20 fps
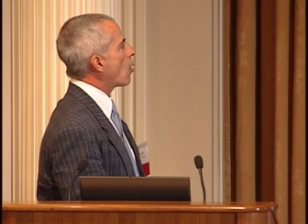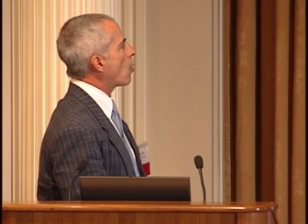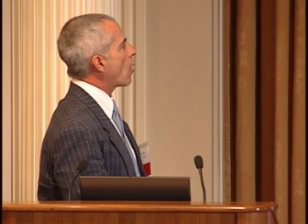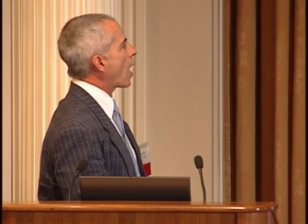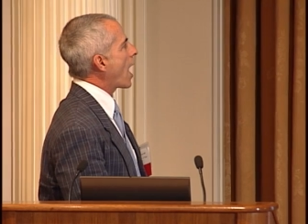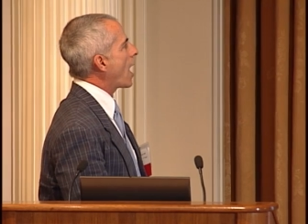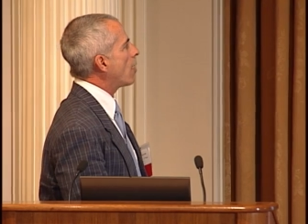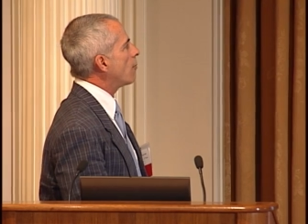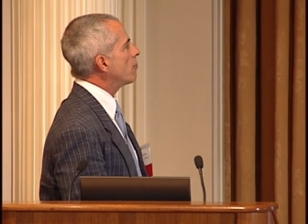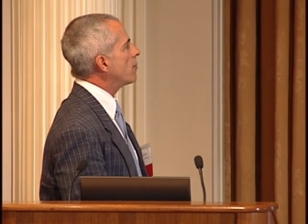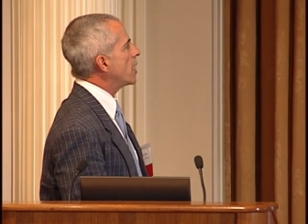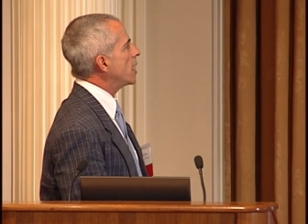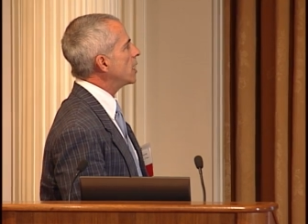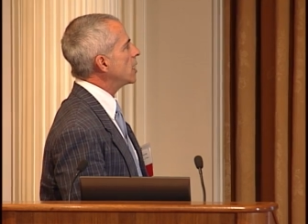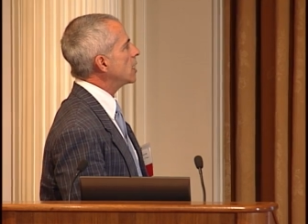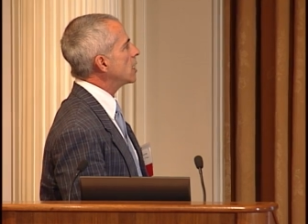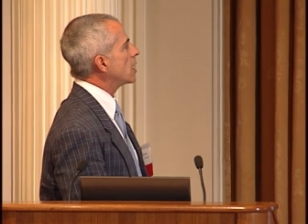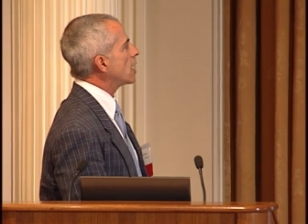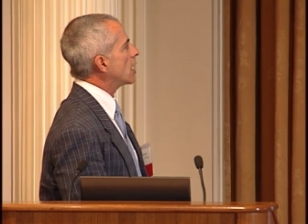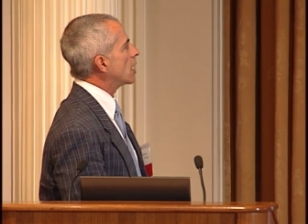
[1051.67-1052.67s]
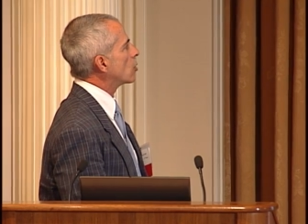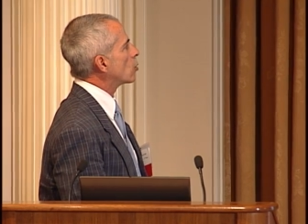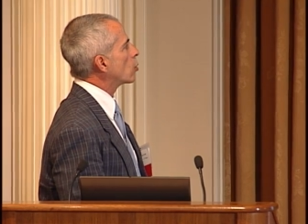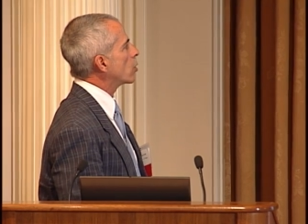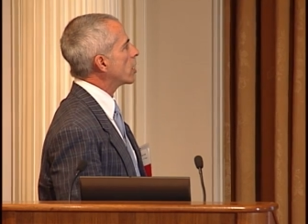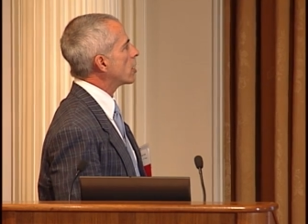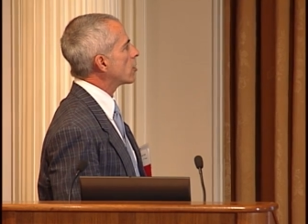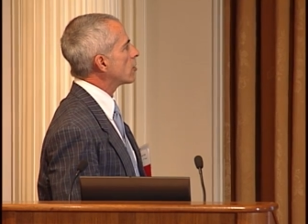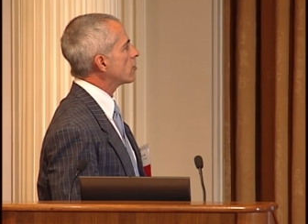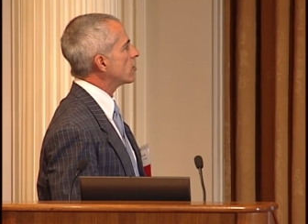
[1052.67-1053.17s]
how many and
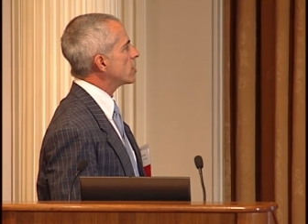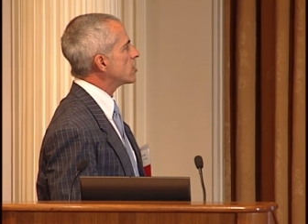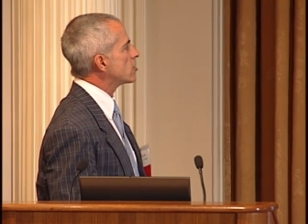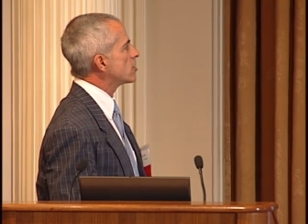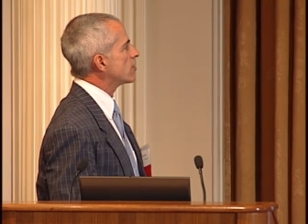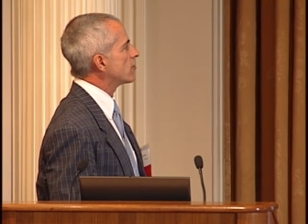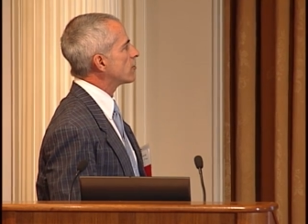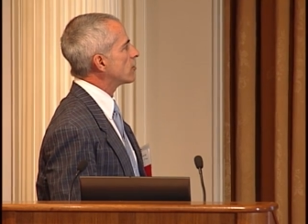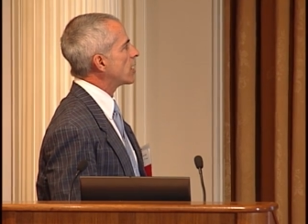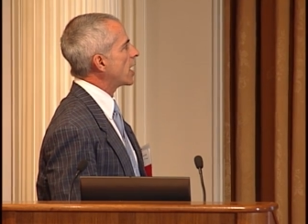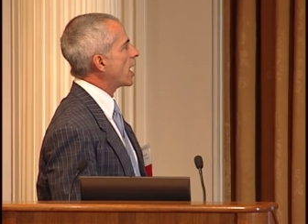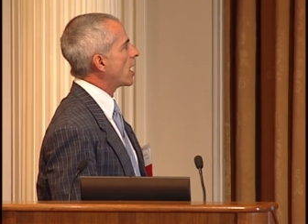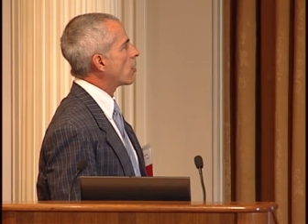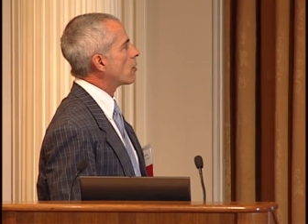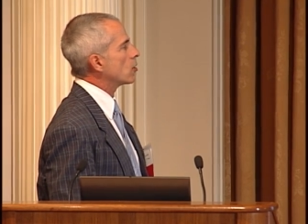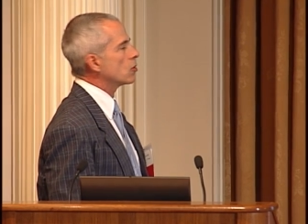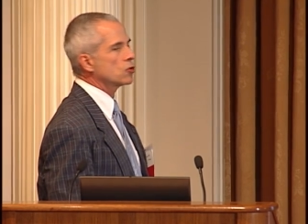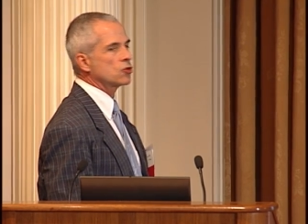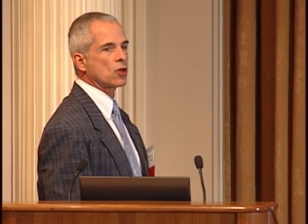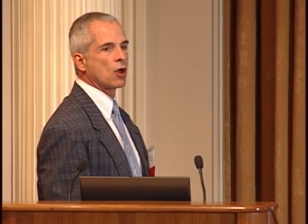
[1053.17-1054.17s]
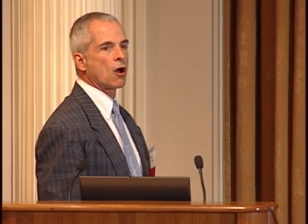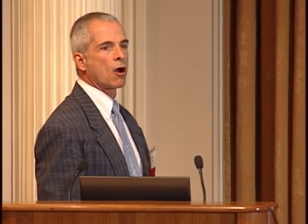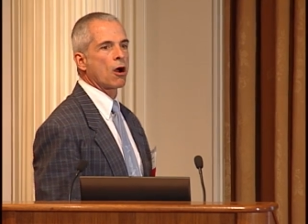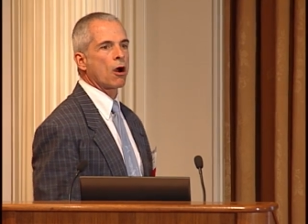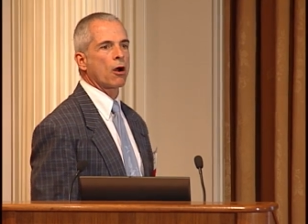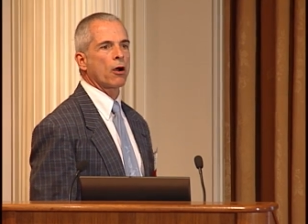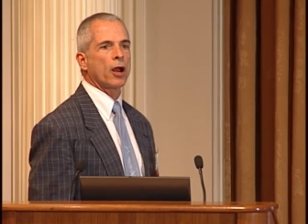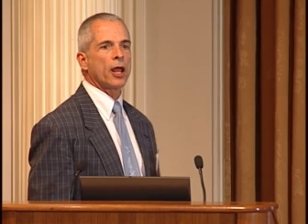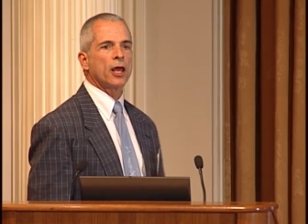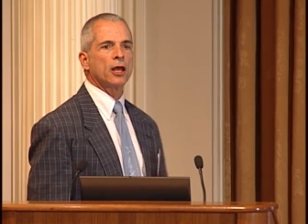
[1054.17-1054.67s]
where these different arrows
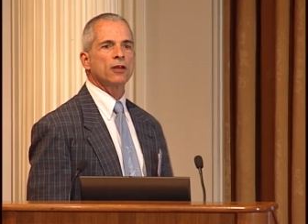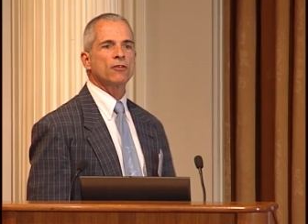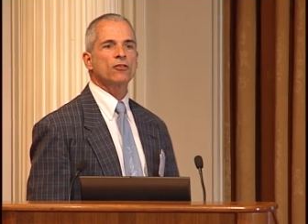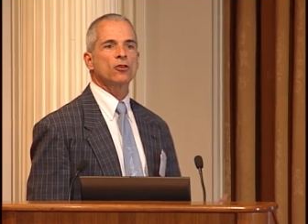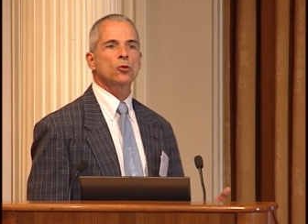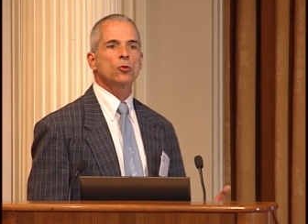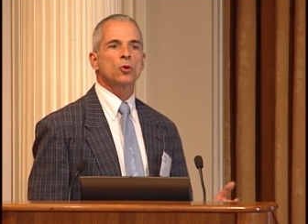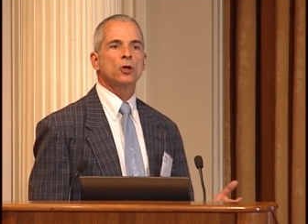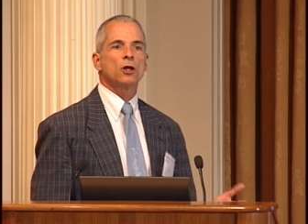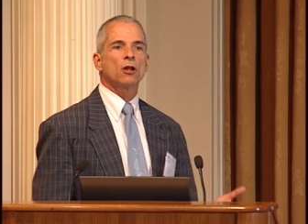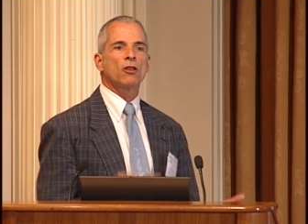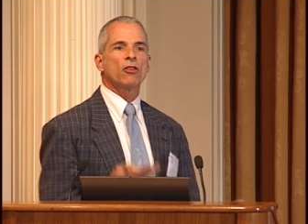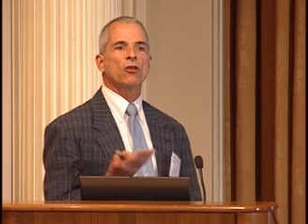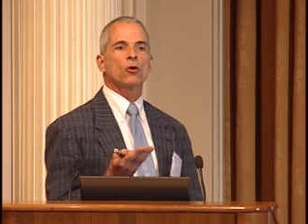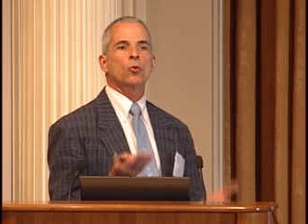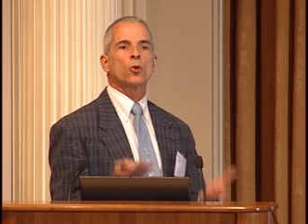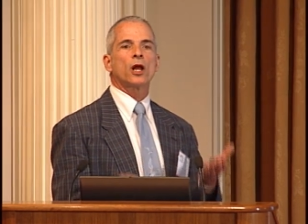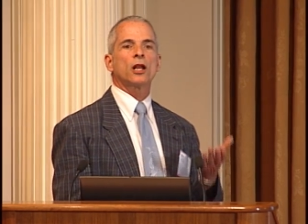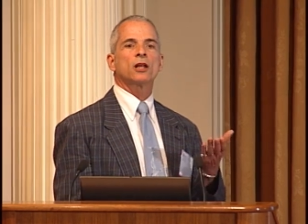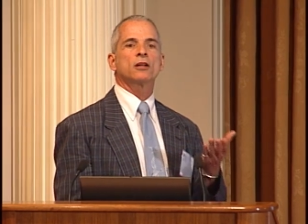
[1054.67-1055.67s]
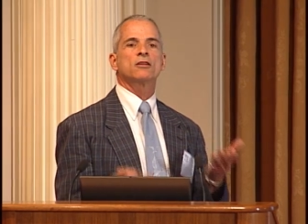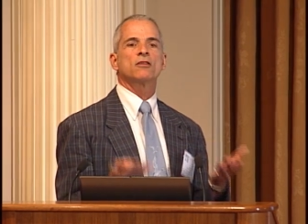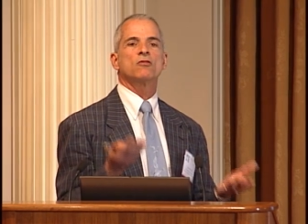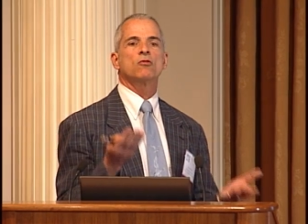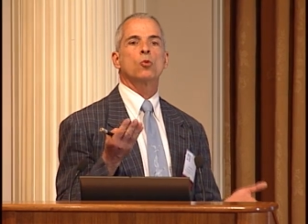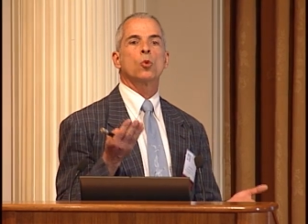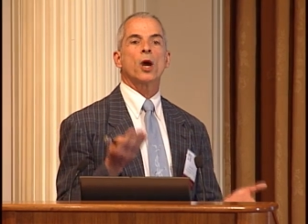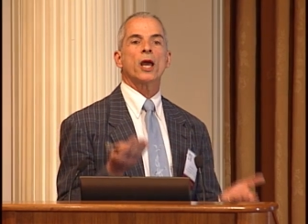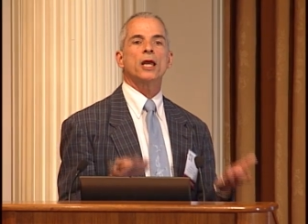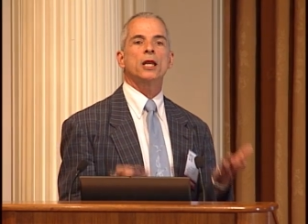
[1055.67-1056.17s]
are, and if you will, the relative
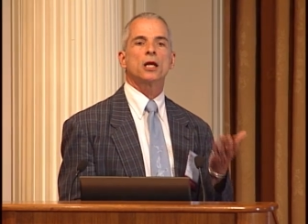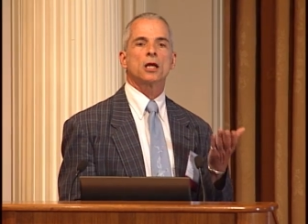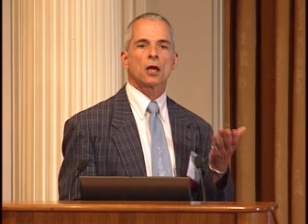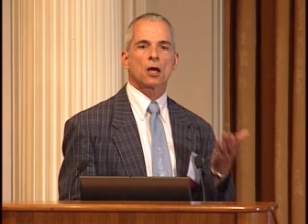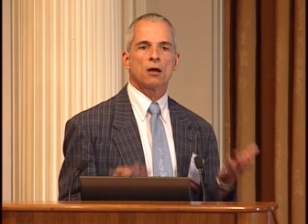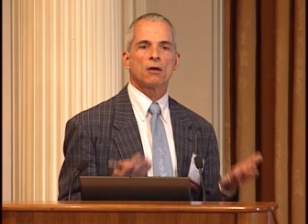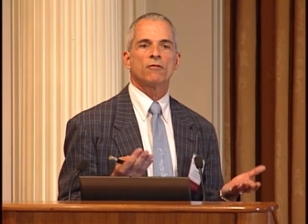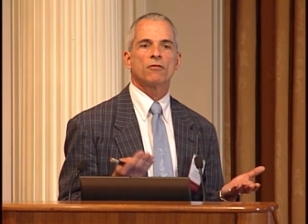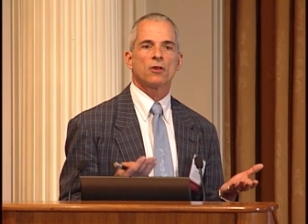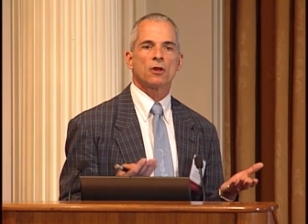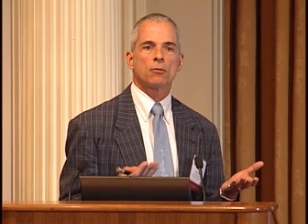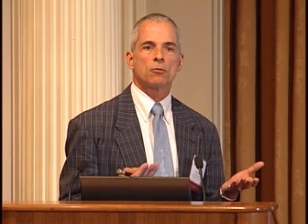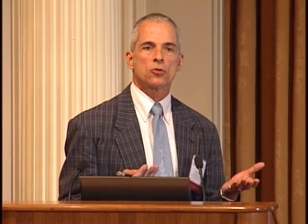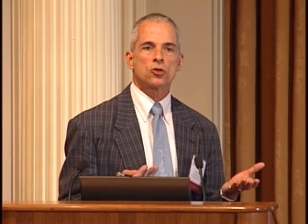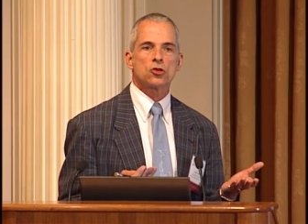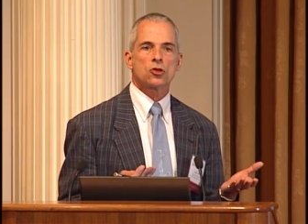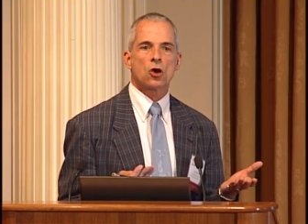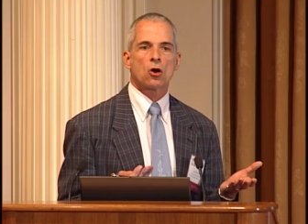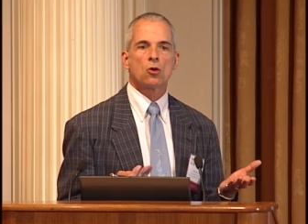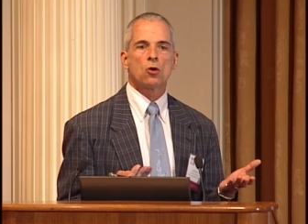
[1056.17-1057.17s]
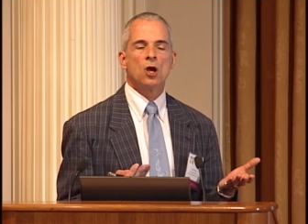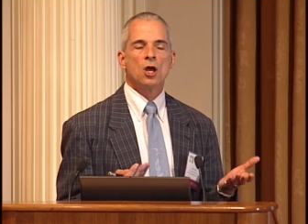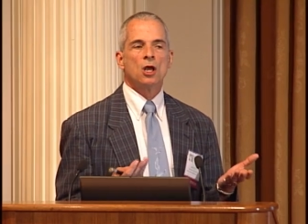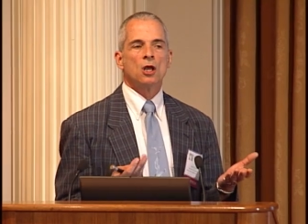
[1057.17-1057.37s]
weighting of them. So